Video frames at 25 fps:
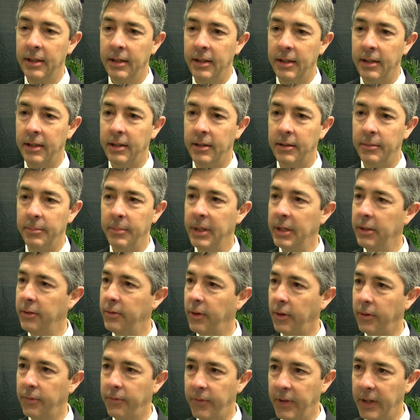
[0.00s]
Uh, many of
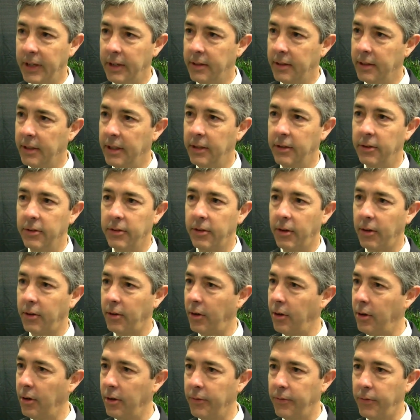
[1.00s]
our faith leaders, our
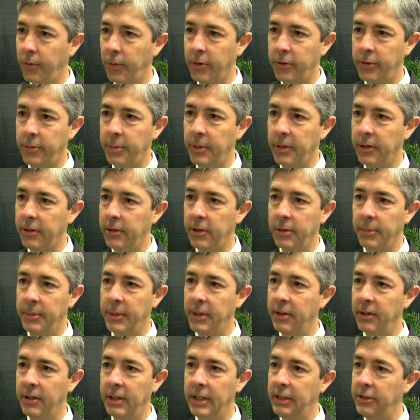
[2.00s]
law enforcement
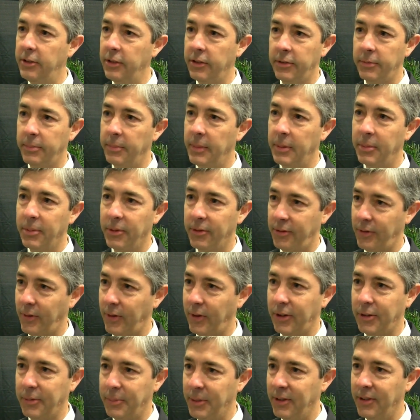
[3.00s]
community, just members of our
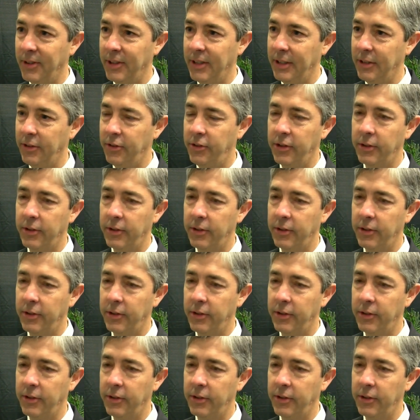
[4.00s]
community in